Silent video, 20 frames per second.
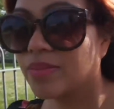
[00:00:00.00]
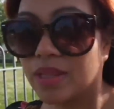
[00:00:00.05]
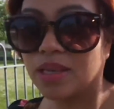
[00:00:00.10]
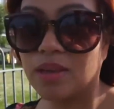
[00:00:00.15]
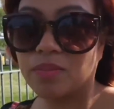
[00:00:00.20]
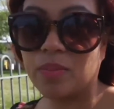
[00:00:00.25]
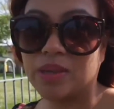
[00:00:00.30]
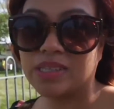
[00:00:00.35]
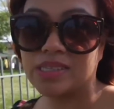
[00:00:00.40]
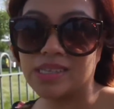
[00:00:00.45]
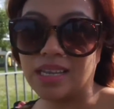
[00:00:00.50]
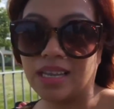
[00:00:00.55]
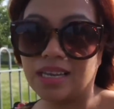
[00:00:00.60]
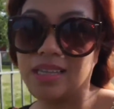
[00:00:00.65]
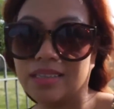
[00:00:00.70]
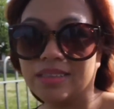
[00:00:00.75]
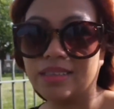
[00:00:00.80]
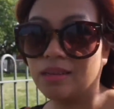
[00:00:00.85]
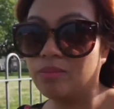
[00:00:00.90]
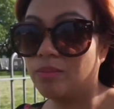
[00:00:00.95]
if it's a
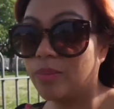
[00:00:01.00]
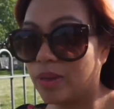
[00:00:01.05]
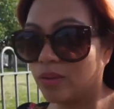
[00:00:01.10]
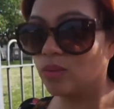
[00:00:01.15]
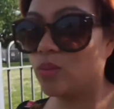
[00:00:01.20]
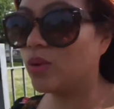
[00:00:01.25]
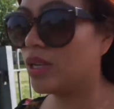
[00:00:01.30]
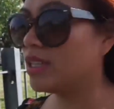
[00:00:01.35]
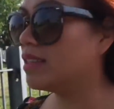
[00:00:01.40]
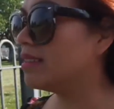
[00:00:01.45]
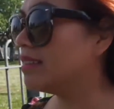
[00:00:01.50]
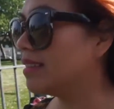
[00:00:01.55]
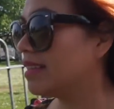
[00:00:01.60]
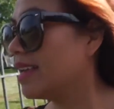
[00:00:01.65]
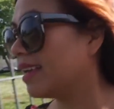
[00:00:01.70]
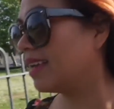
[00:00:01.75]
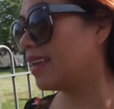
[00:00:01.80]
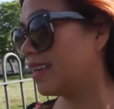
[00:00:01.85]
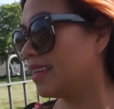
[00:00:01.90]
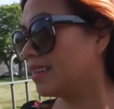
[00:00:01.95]
little bit
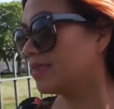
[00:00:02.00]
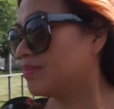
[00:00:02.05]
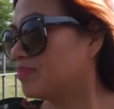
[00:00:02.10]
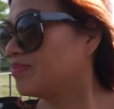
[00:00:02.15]
windy,